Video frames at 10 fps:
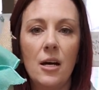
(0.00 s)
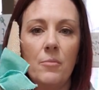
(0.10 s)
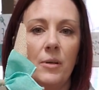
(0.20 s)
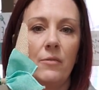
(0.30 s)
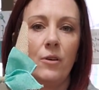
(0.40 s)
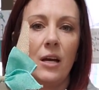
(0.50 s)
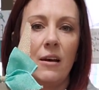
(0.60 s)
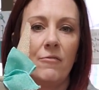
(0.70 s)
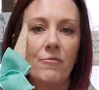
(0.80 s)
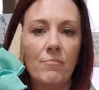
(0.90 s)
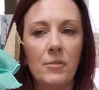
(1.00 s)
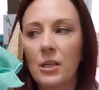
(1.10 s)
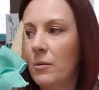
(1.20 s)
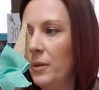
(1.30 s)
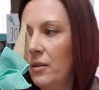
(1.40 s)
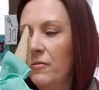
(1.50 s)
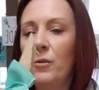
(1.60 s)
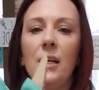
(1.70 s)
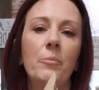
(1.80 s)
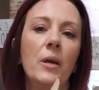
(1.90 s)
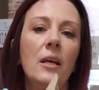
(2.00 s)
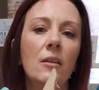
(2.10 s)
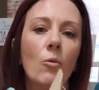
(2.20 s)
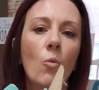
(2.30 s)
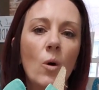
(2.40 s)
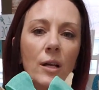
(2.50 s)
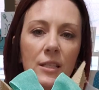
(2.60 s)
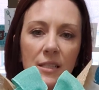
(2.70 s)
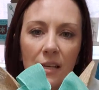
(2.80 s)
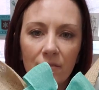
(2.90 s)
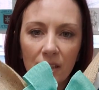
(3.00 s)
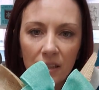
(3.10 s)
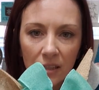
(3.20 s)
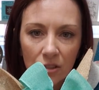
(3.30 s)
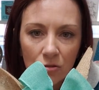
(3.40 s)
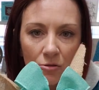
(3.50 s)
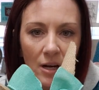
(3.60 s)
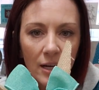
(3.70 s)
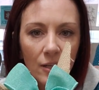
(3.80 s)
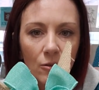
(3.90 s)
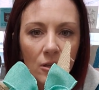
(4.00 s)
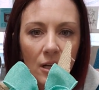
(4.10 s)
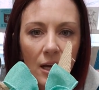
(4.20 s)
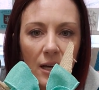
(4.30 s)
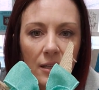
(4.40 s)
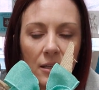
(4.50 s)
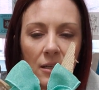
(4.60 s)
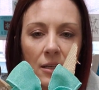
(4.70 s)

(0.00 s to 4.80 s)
But if you have a little bit of white paint, once everything is dry, you can add